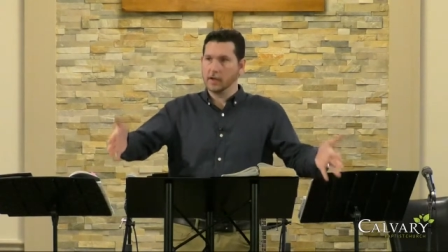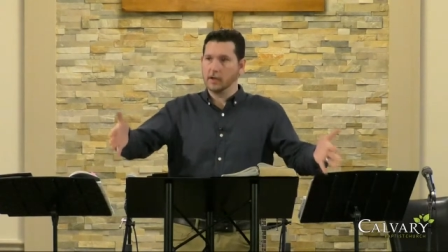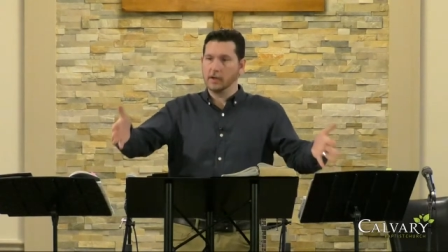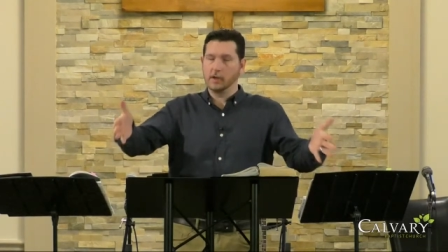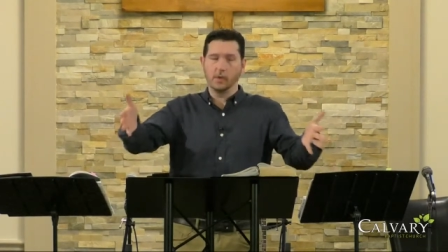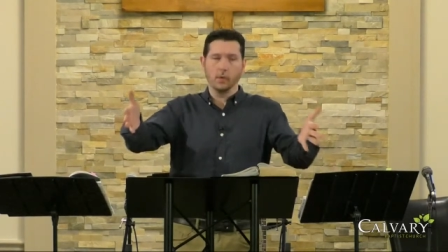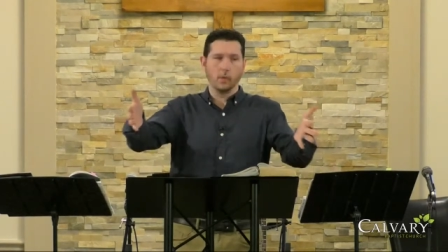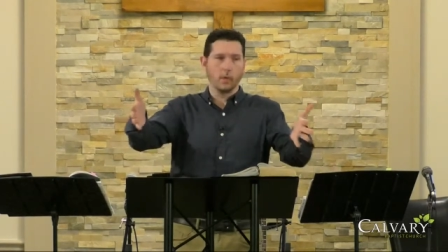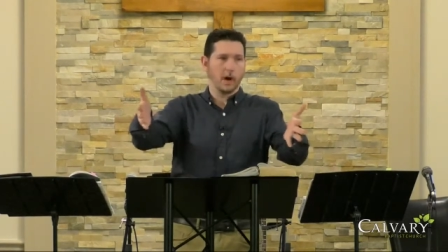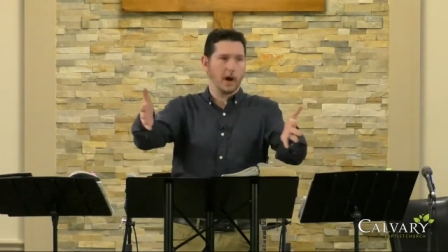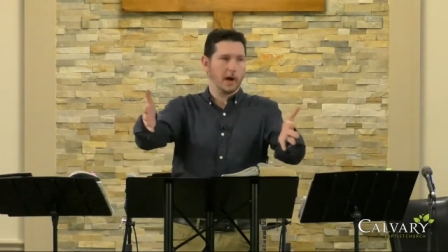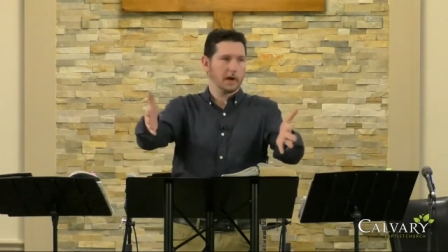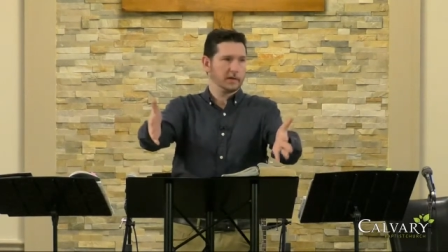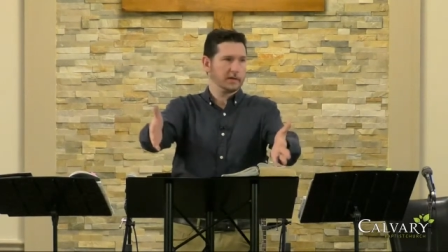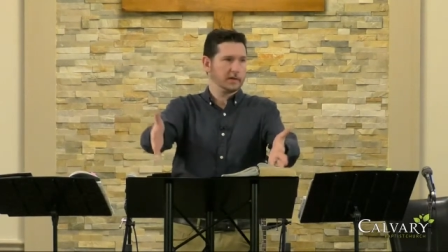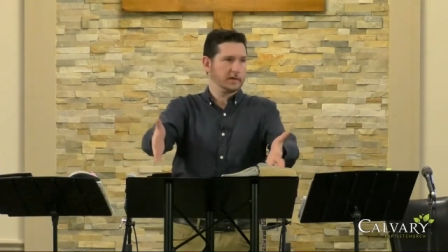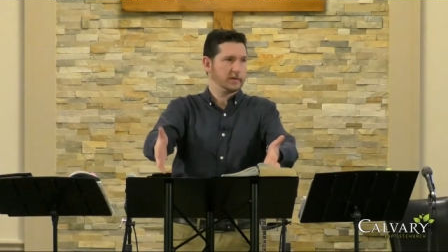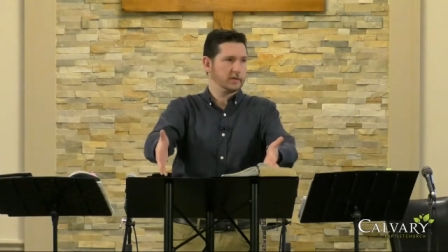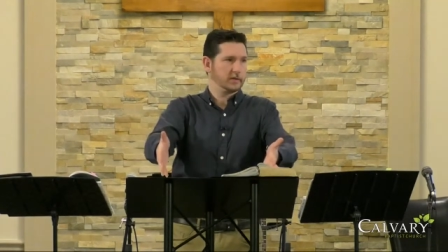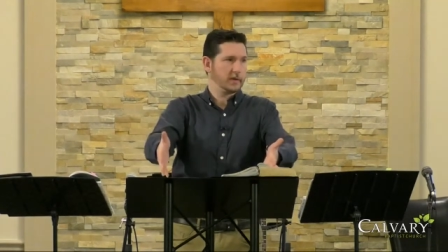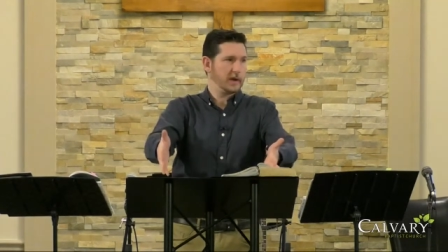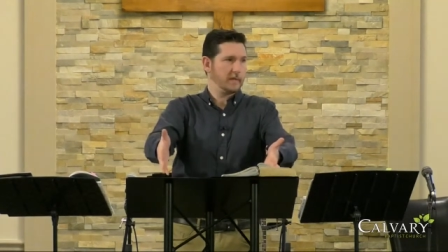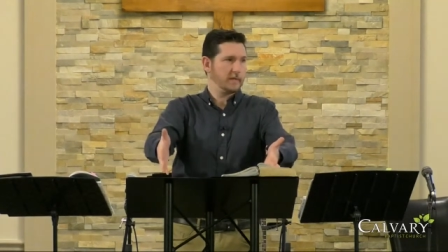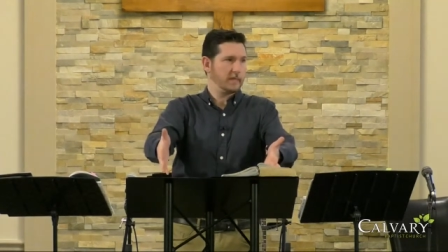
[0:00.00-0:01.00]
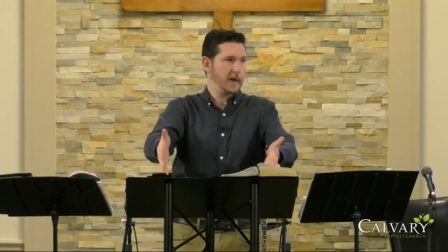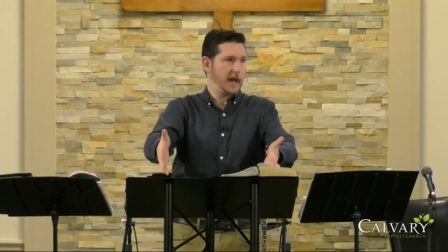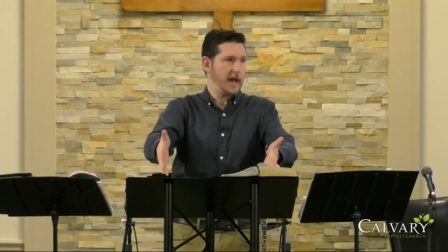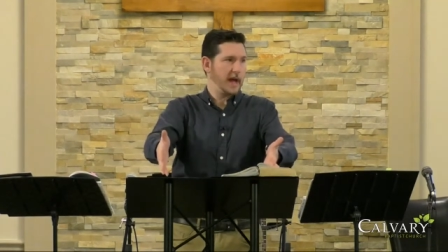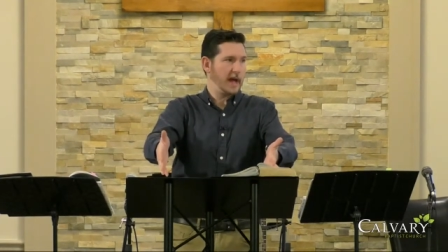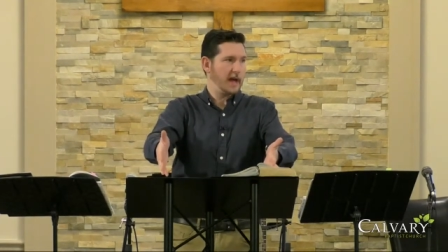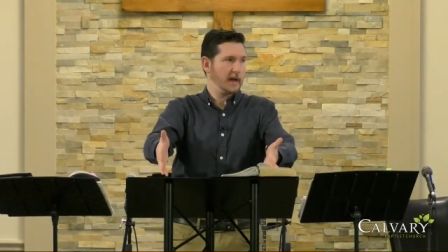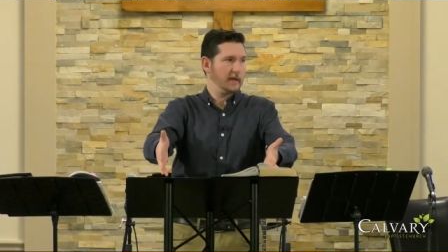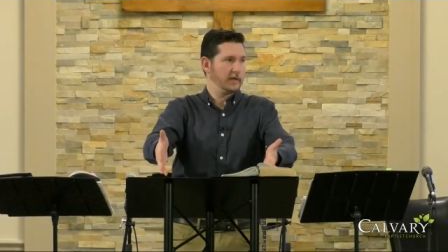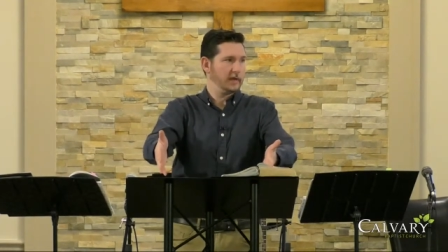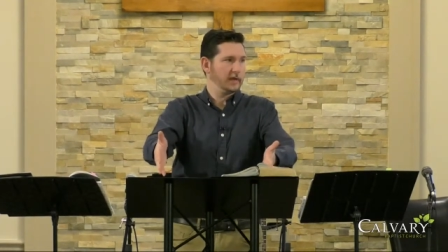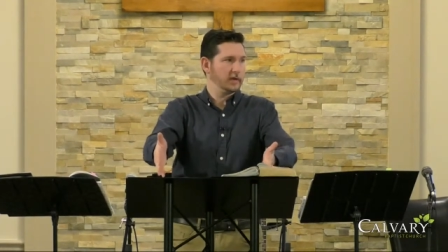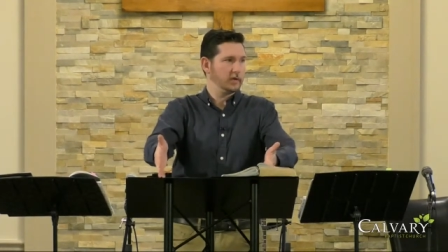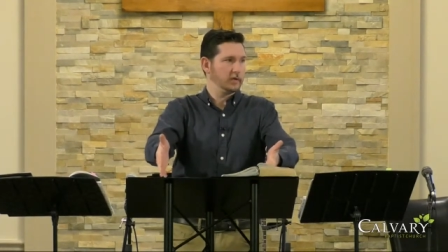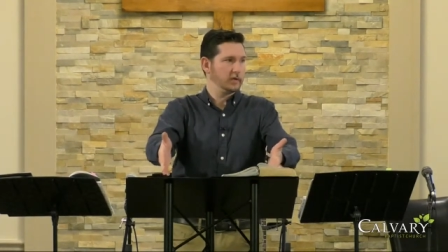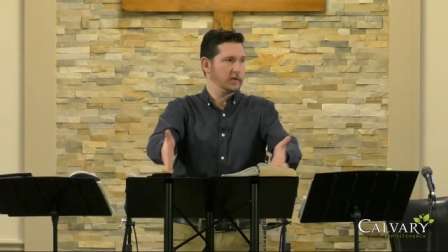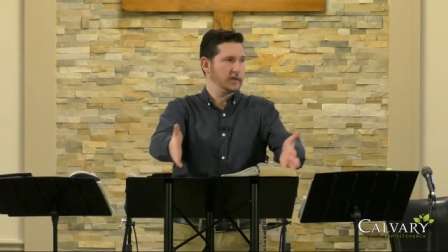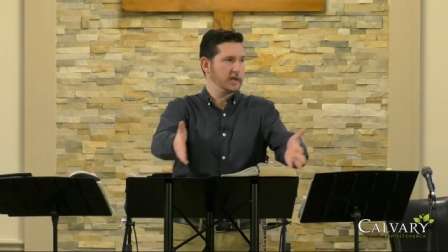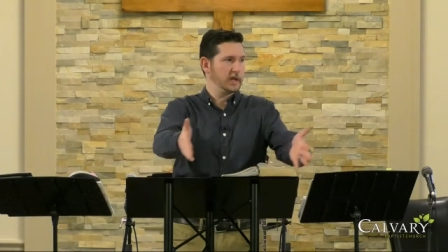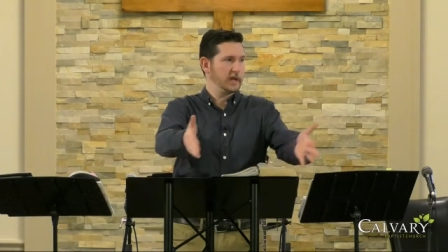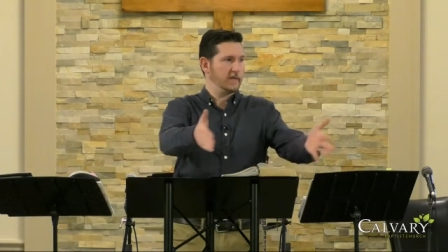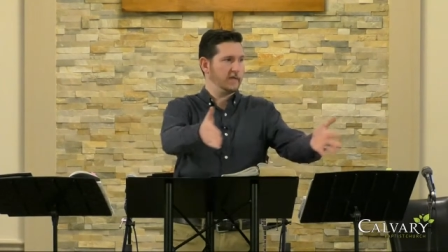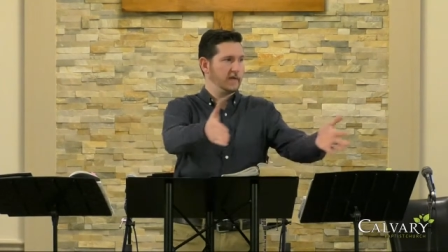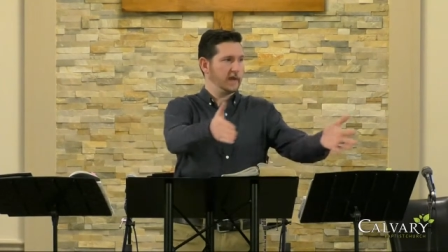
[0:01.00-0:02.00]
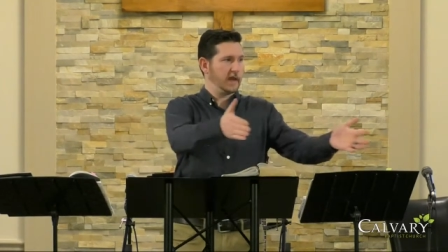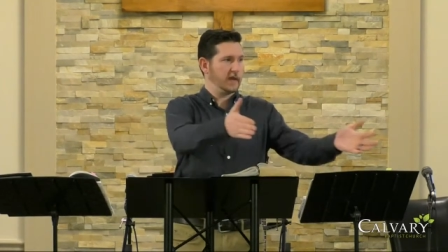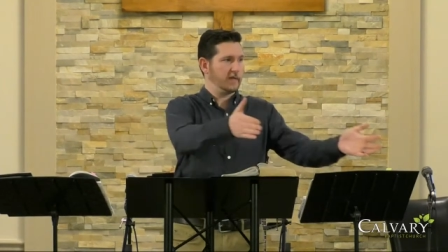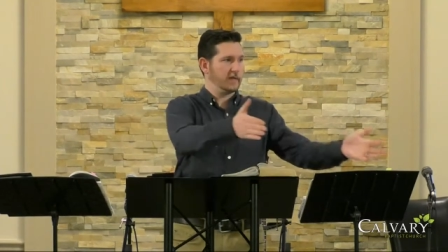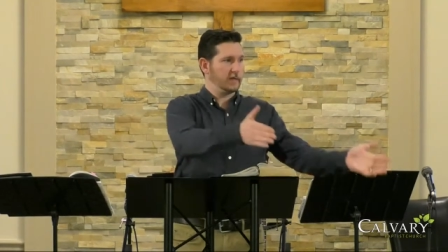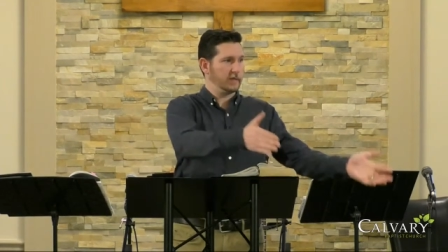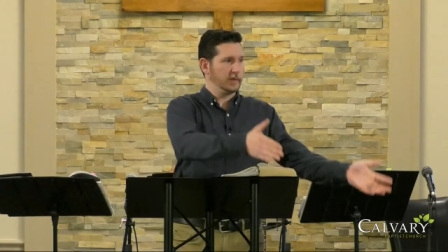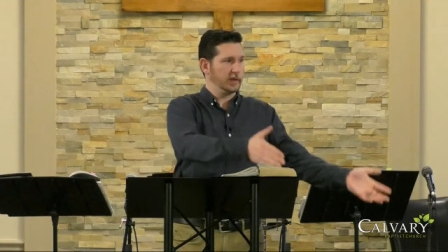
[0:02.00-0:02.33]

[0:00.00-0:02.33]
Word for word: you walk the straight path, you don't deviate